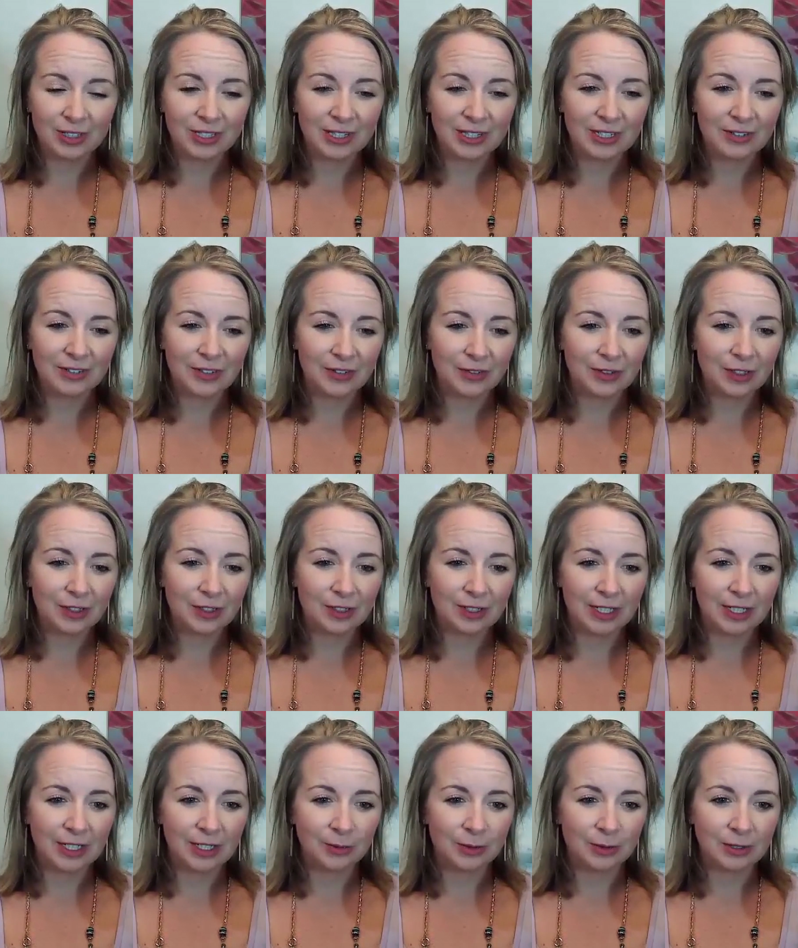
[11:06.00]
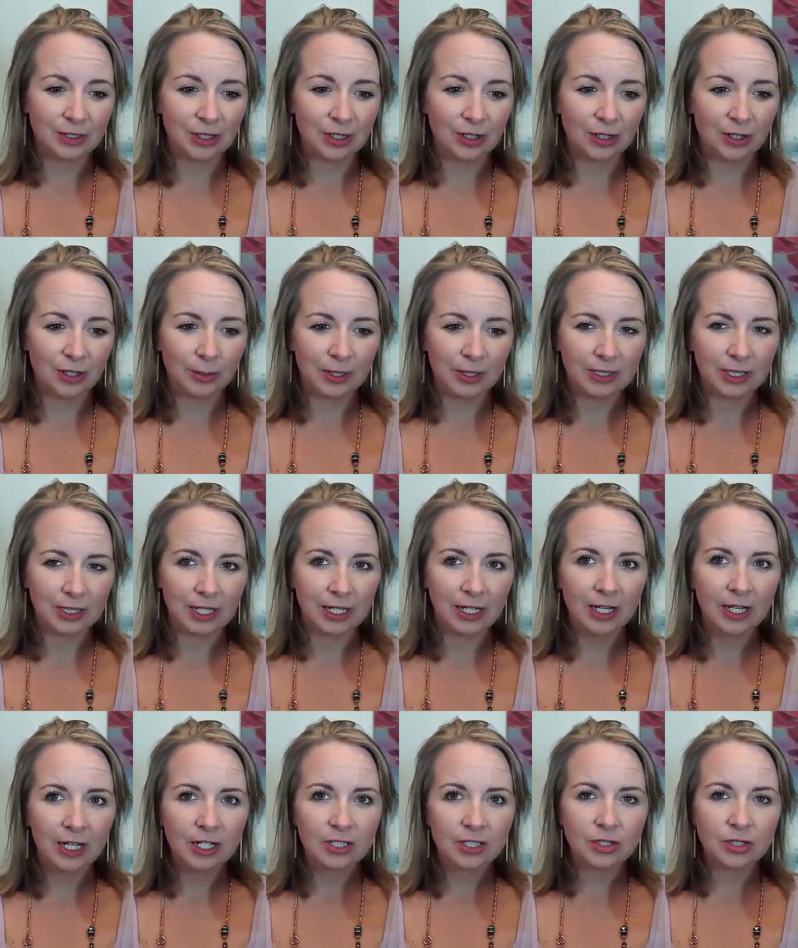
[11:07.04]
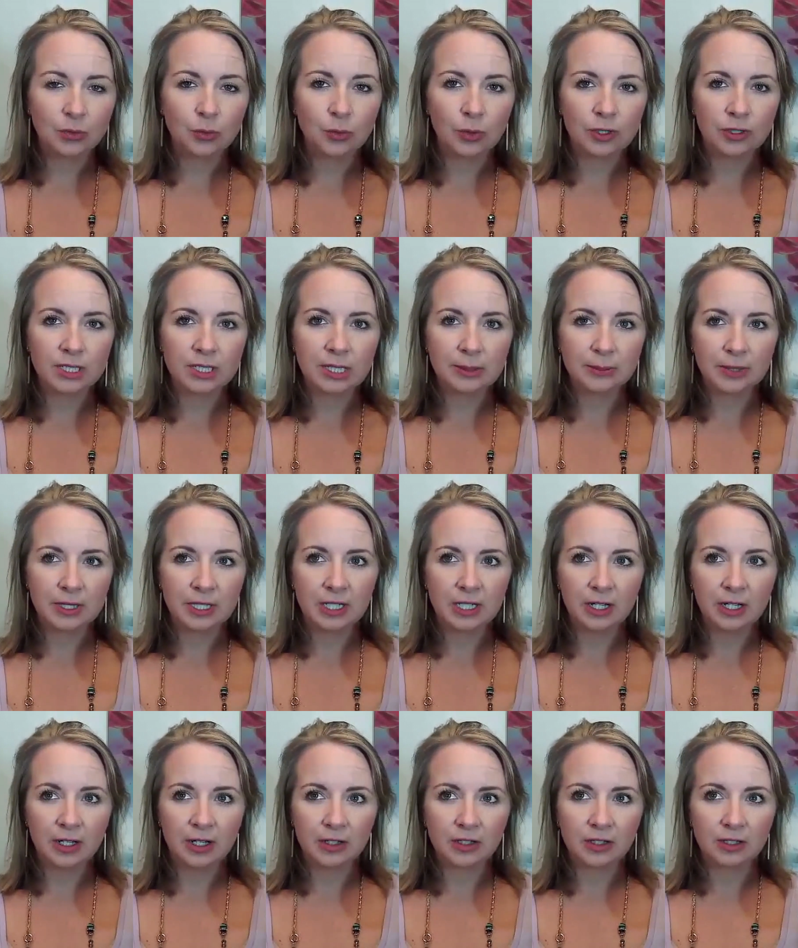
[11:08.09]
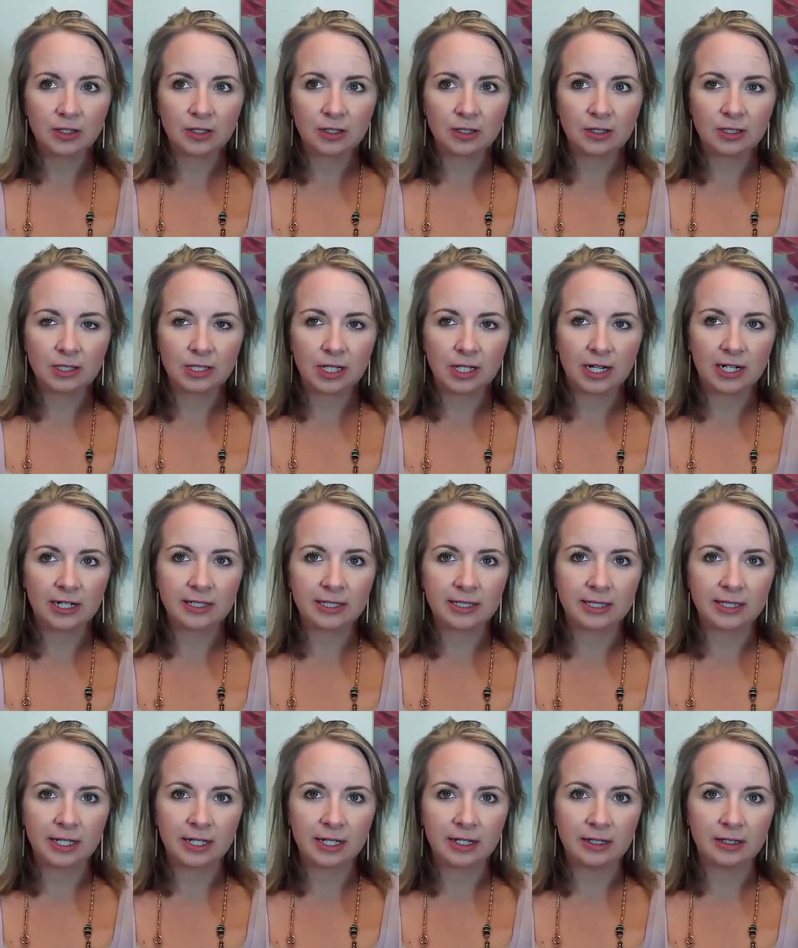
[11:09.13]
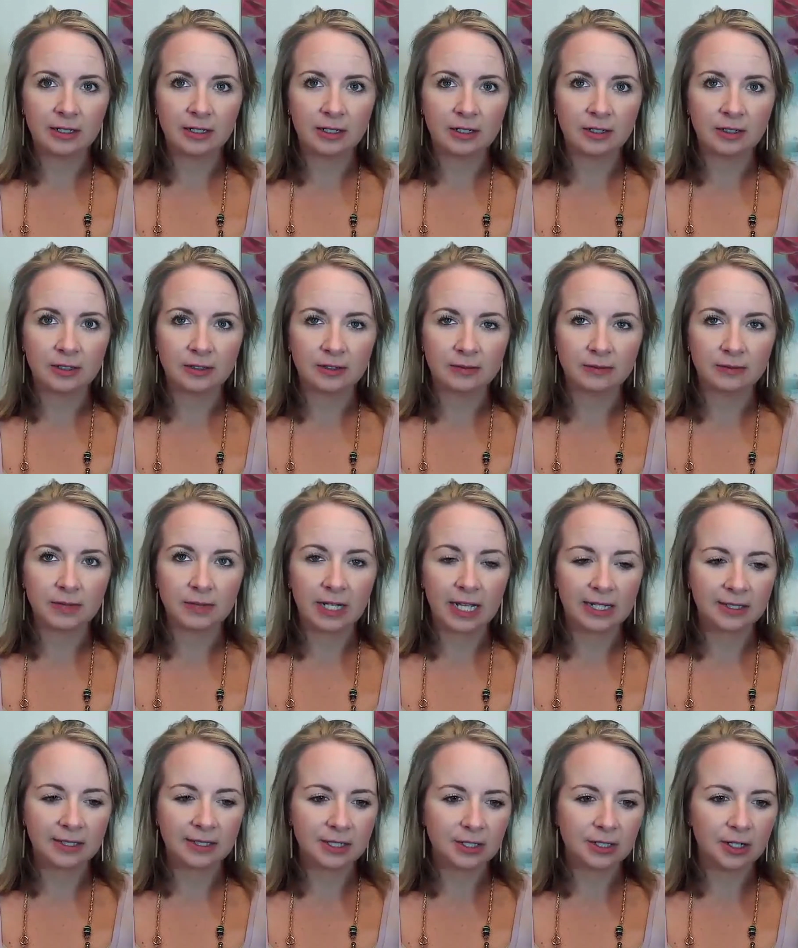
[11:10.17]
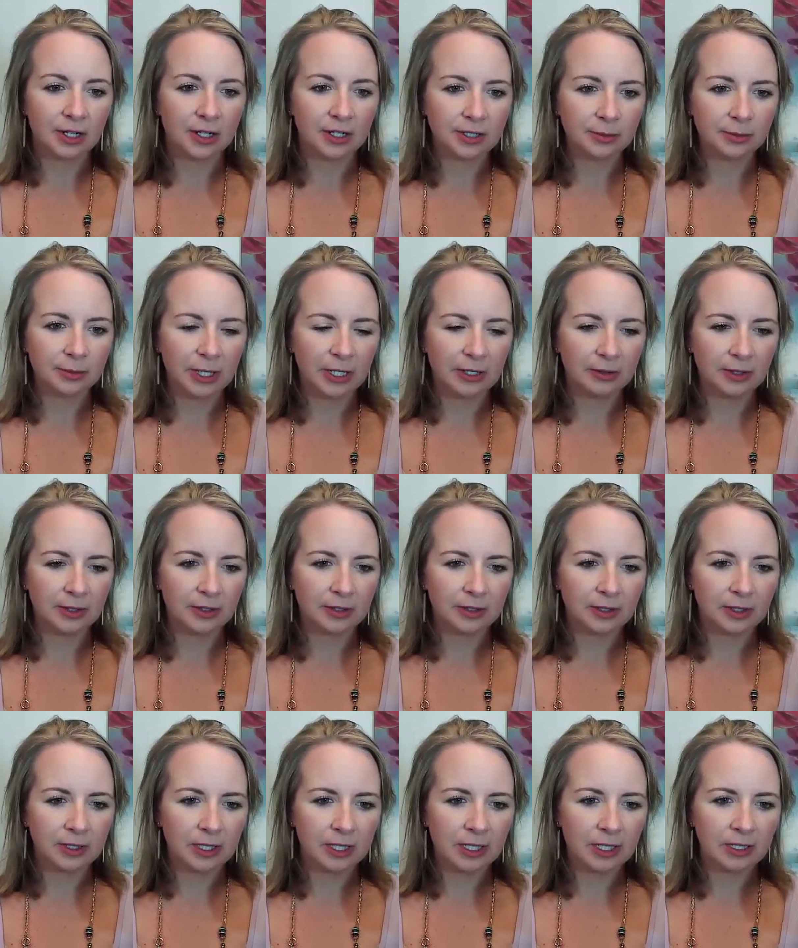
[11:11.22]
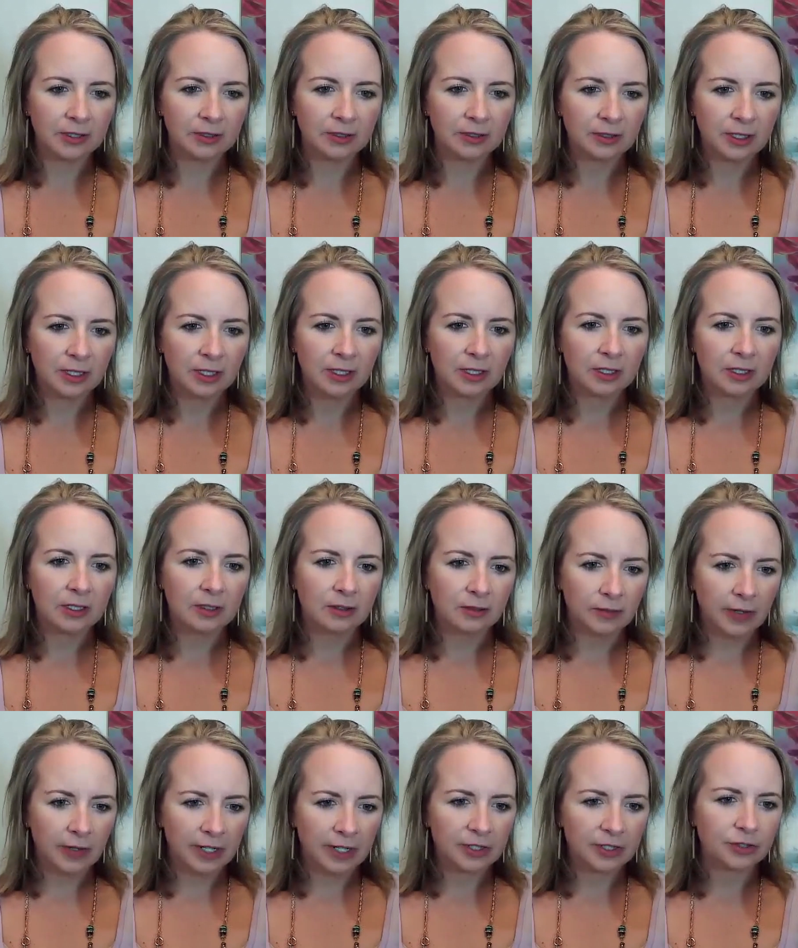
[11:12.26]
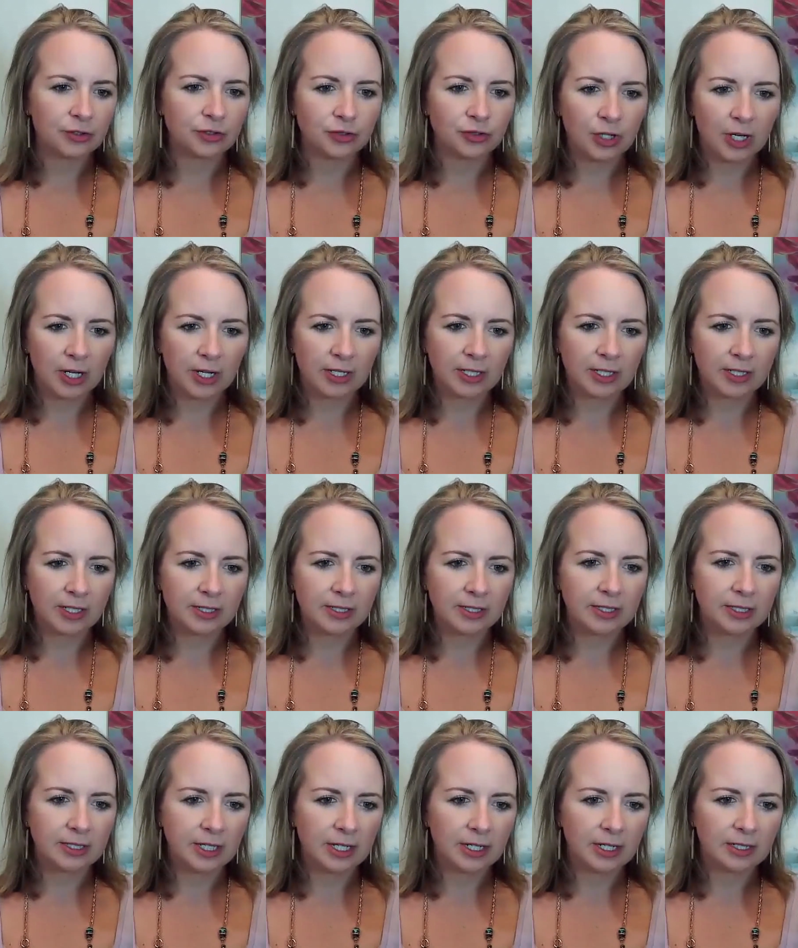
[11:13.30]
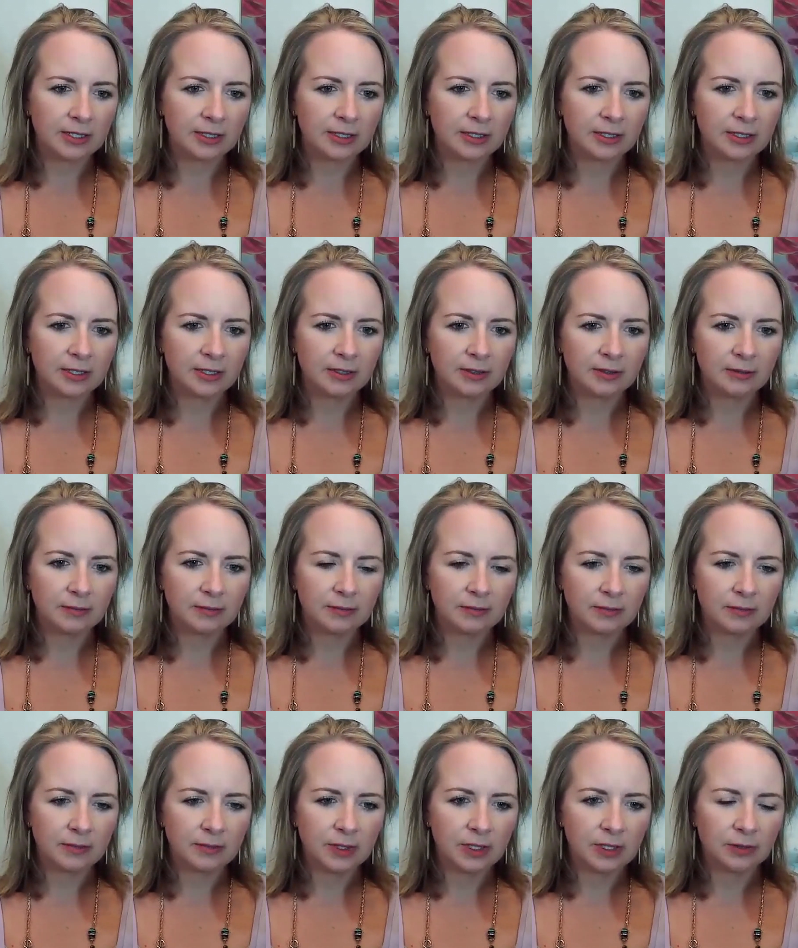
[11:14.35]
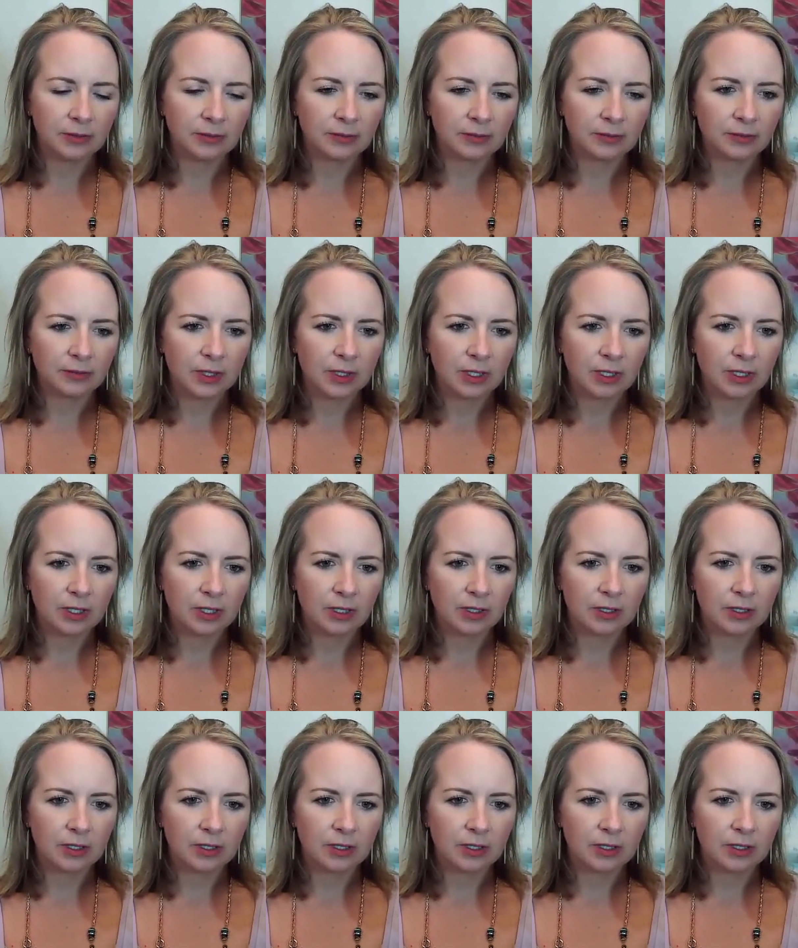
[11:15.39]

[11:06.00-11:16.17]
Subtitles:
think I've ever heard anyone talk about that. So what are some of the other signs that aren't as talked about other than vaginal dryness and, you know, the